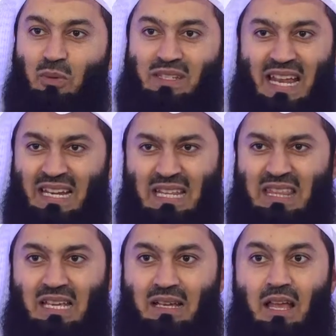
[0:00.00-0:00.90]
it was
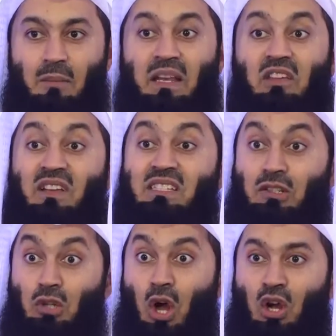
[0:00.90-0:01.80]
anything. But if it's
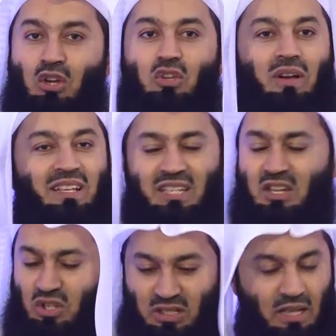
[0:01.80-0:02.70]
a dog, your
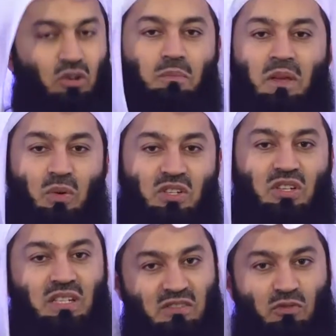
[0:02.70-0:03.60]
intention cannot be
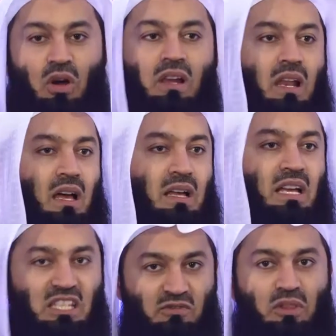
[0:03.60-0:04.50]
questioned. It's for Allah.
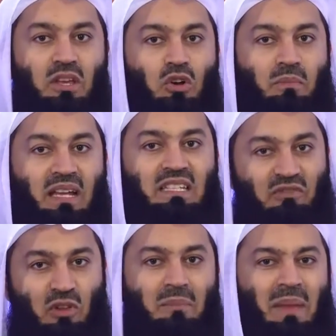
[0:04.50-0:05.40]
It's for the Almighty.
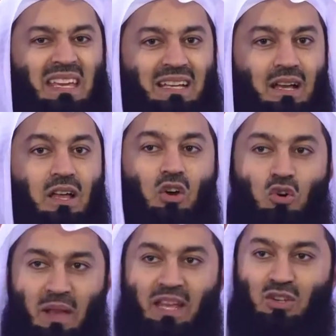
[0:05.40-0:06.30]
For the Maker
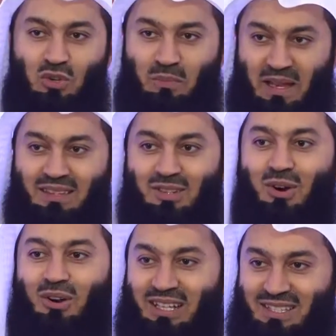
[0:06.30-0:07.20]
who made you, made the
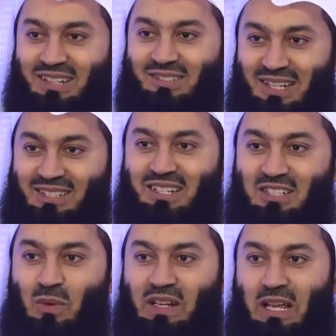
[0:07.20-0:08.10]
dog, etc.,
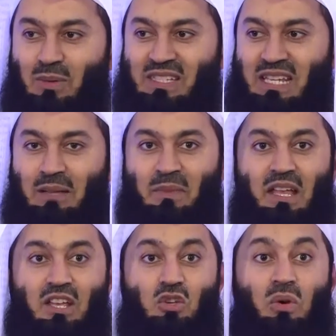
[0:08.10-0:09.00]
etc. What I was saying.
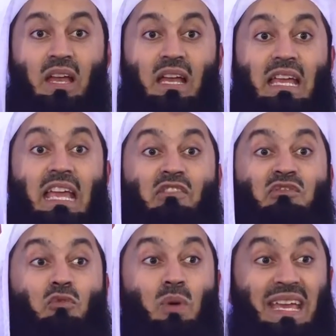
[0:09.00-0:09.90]
So
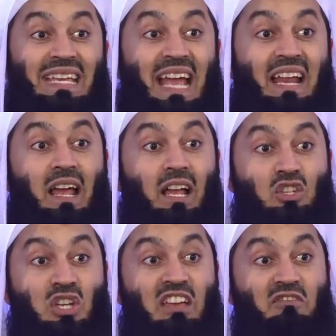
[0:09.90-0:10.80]
if we can
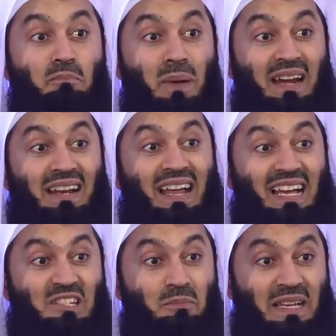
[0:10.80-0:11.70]
achieve
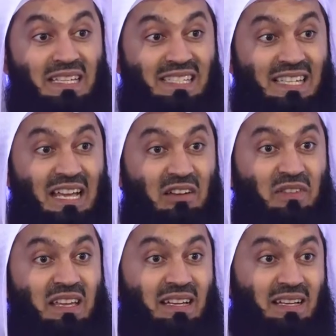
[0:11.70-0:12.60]
paradise by
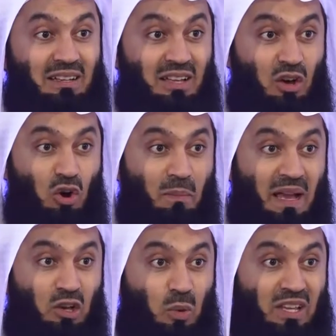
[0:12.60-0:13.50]
serving or
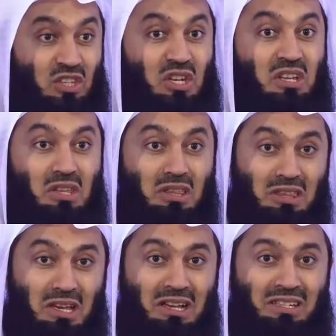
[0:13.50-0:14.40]
by quenching the
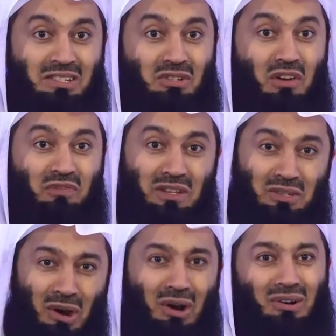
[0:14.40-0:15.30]
thirst of a
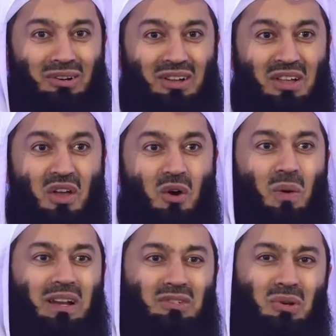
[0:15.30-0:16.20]
dog,
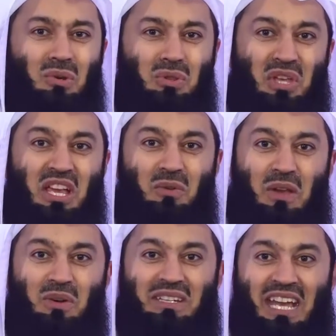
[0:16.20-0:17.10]
what do you think we
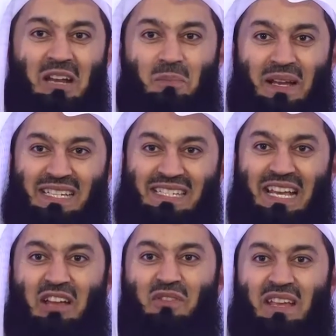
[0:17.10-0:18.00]
would get by
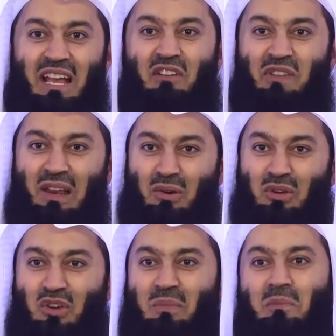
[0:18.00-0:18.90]
serving a fellow
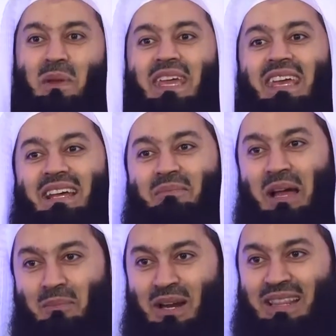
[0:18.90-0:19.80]
human being?
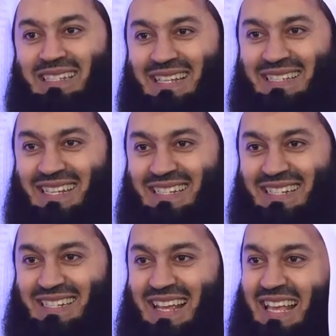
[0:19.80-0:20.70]
My brothers and
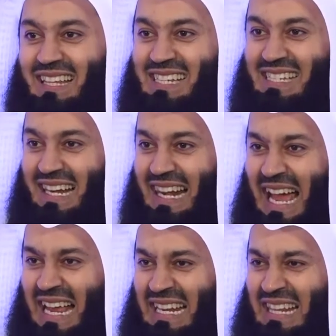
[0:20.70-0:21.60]
sisters, this is a
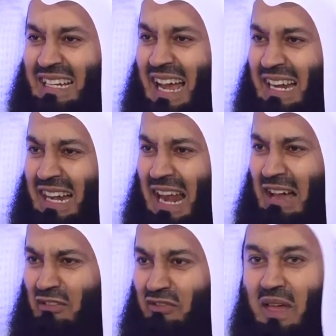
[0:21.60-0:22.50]
line that I
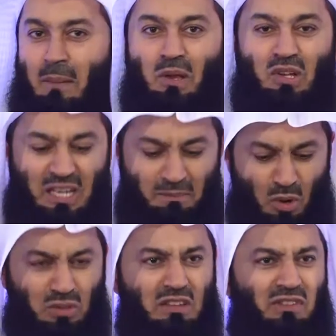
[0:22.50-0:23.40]
love because it
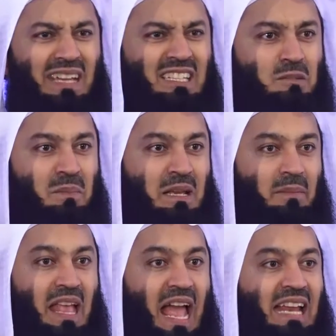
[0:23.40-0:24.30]
motivates
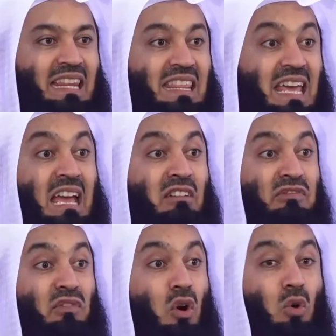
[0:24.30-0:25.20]
me. And
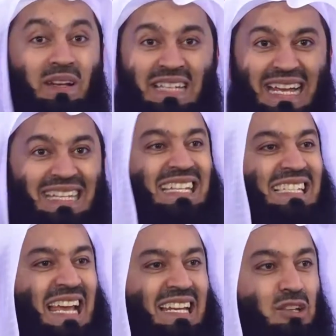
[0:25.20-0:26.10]
therefore, what I
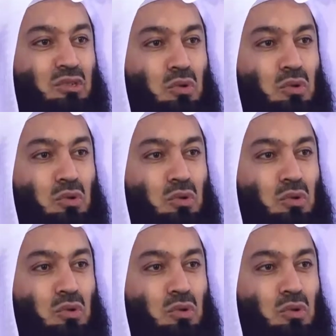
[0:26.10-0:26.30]
decided